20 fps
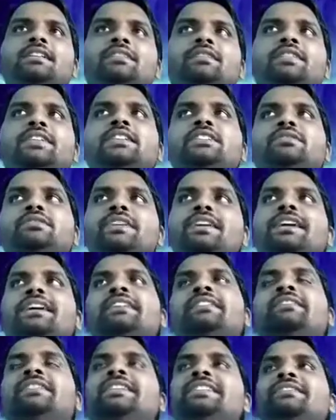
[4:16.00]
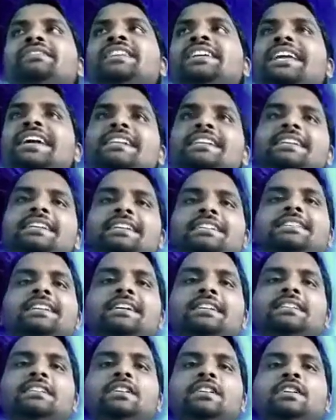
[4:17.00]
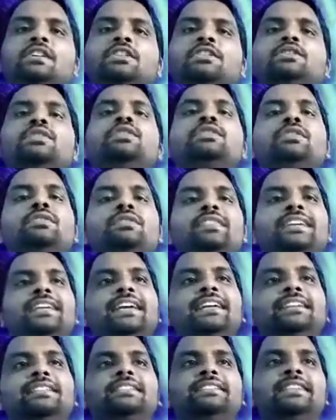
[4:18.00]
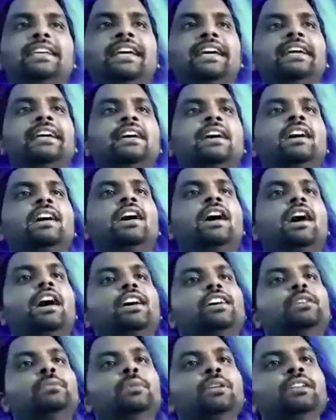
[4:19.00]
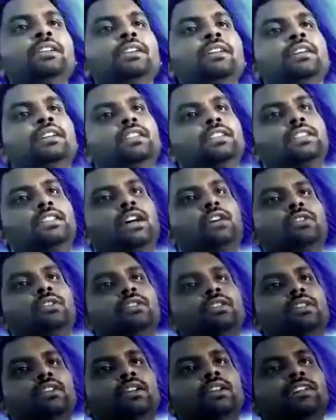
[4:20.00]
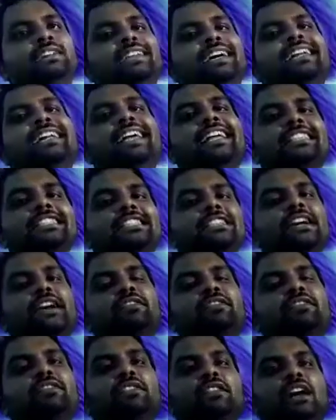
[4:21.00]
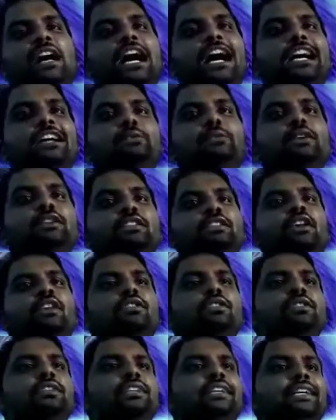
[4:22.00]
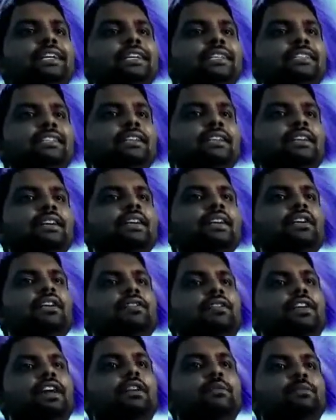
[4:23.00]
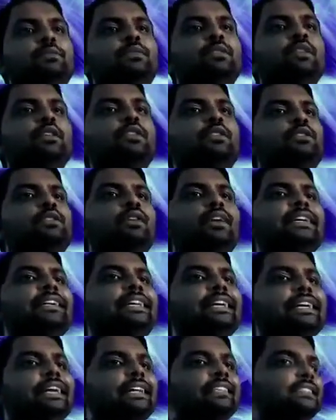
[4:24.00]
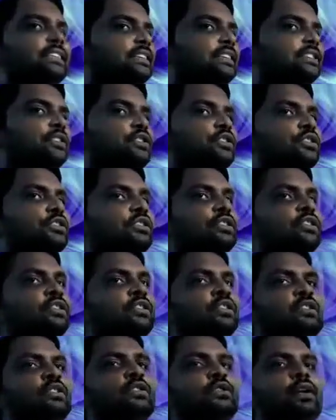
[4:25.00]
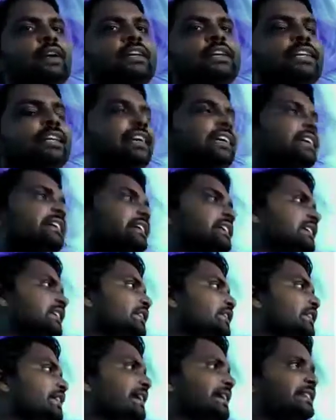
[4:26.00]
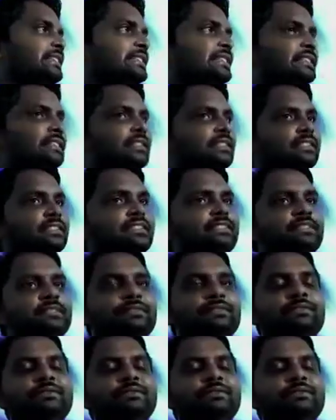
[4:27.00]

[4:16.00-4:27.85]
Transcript: which we can listen. Those we can say audible sound. The range of audible sound is from 20 Hz to 20 kHz.